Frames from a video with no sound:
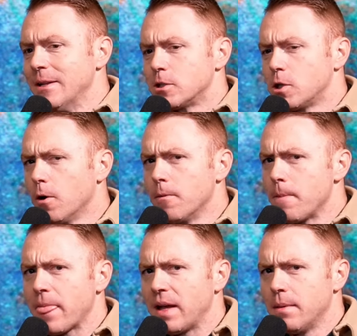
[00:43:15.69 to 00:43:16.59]
So,
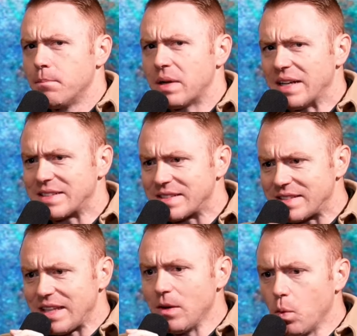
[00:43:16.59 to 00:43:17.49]
but I
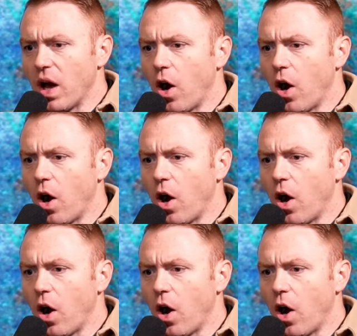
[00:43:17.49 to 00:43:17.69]
see what